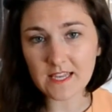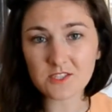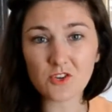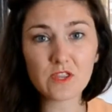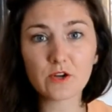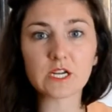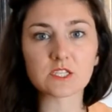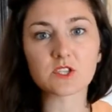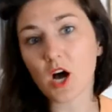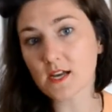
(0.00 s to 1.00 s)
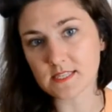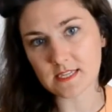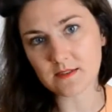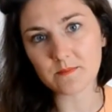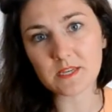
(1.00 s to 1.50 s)
until they're
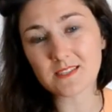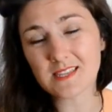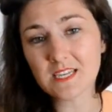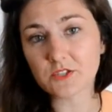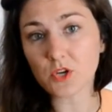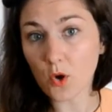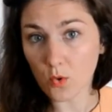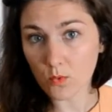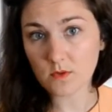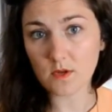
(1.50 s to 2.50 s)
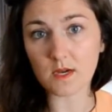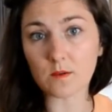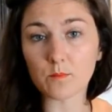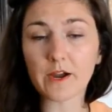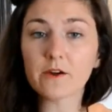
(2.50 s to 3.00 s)
exhausted because they don't
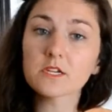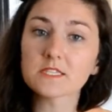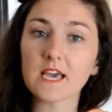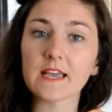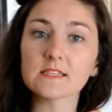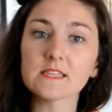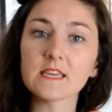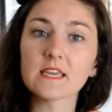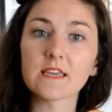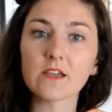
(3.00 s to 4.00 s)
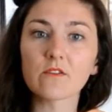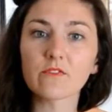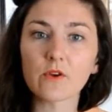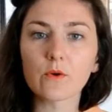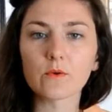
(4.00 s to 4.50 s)
prioritize taking care of
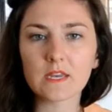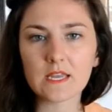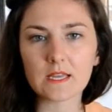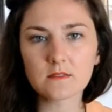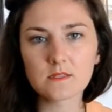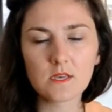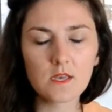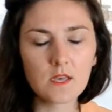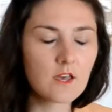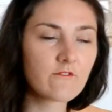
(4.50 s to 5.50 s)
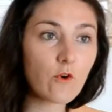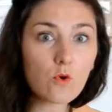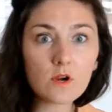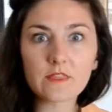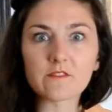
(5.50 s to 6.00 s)
their own needs.
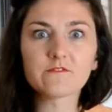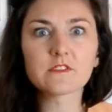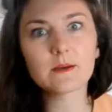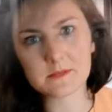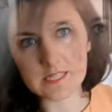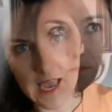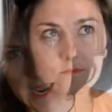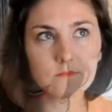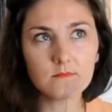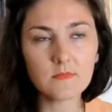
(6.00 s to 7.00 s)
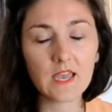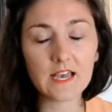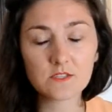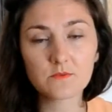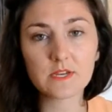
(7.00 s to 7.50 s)
4, on the flip side,
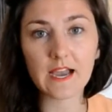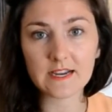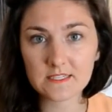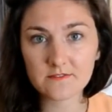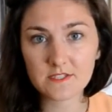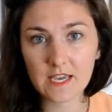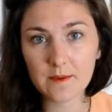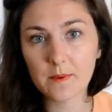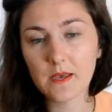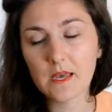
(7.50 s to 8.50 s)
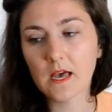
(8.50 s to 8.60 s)
reactive type,